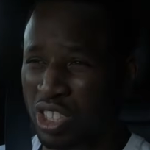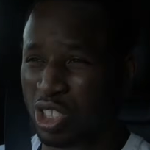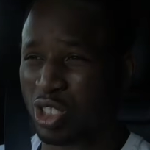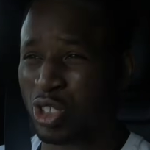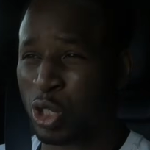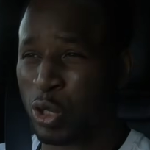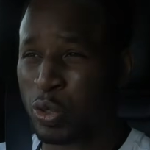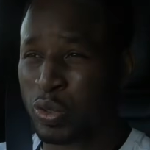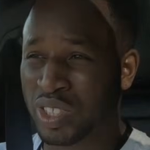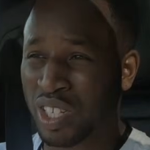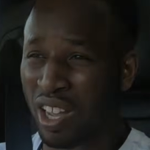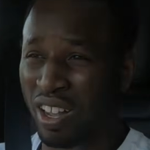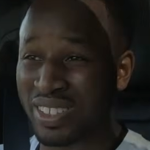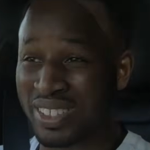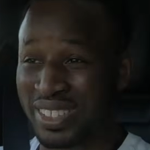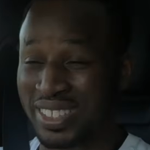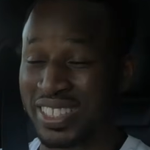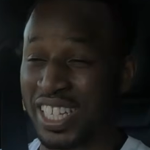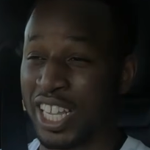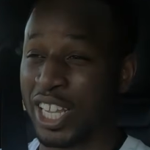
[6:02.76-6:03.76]
to 2
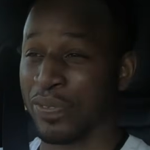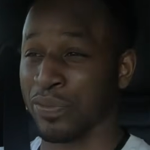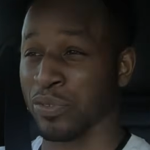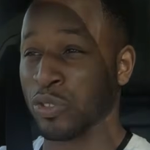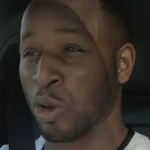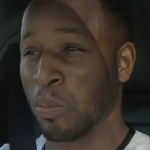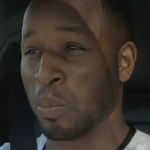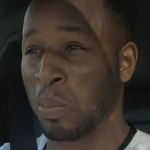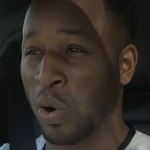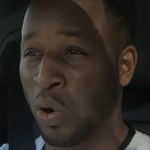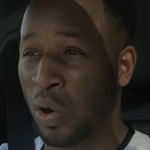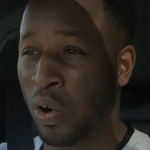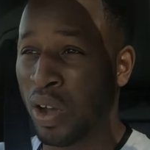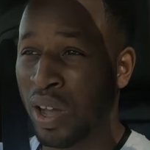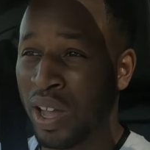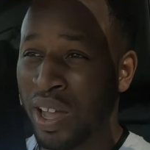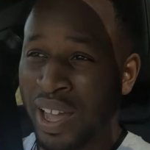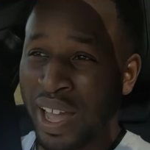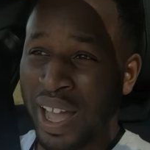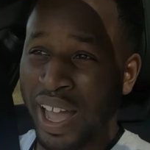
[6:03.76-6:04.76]
tons, if not more.
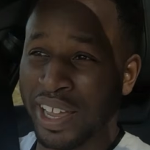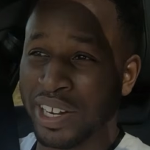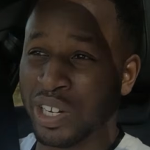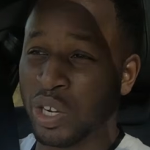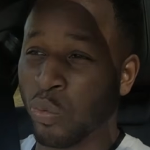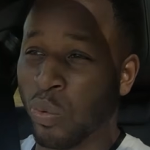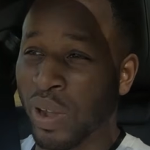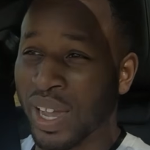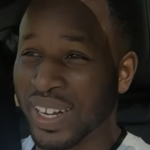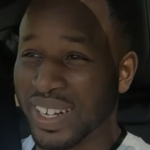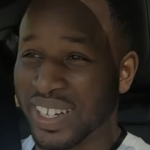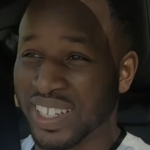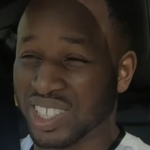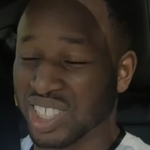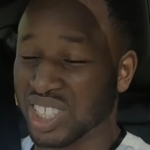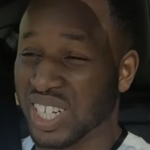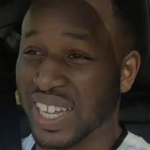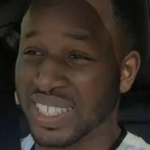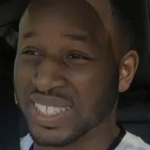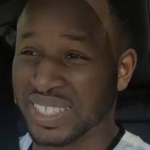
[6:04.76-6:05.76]
And the way that the
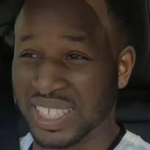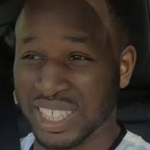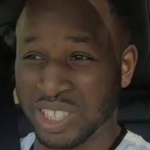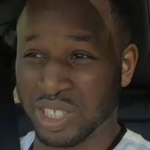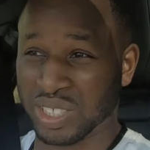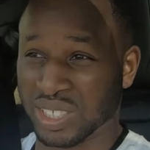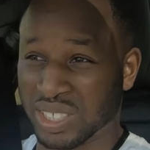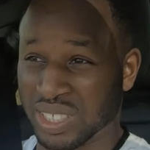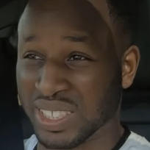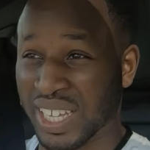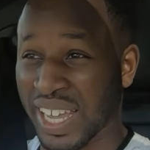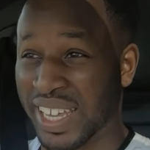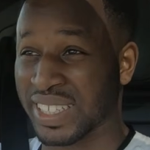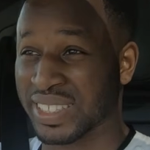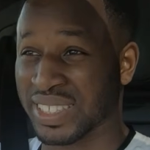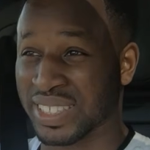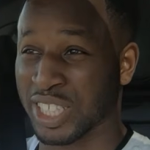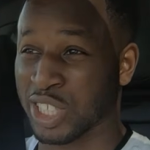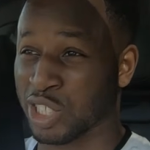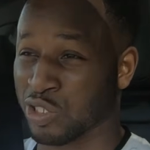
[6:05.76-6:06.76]
chassis just
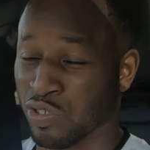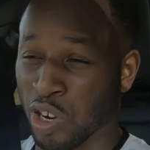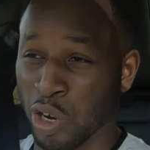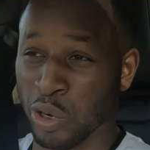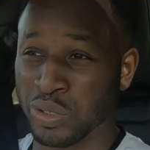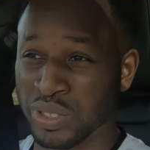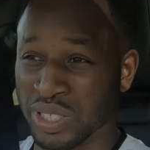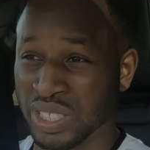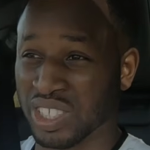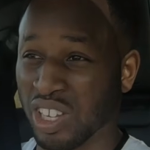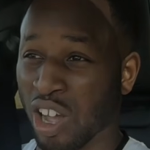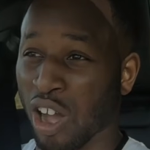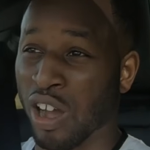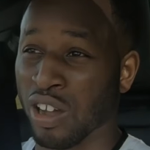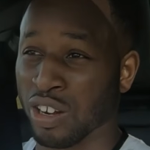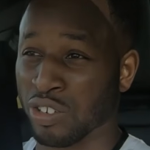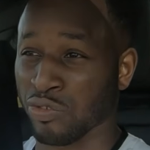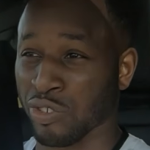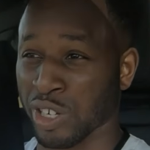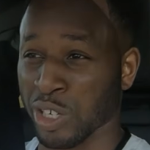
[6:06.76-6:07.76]
takes these roads is
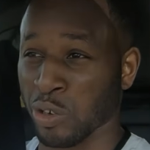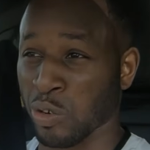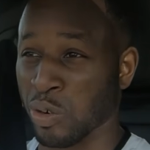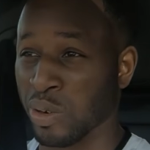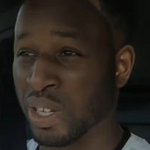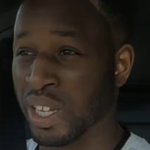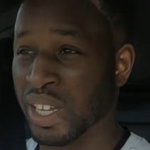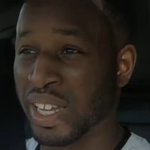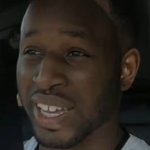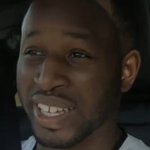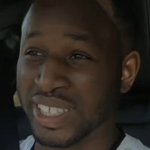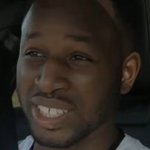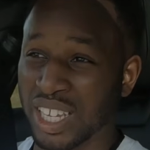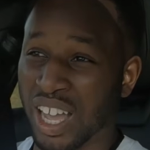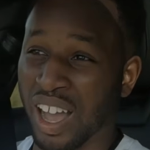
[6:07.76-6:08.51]
unreal. It's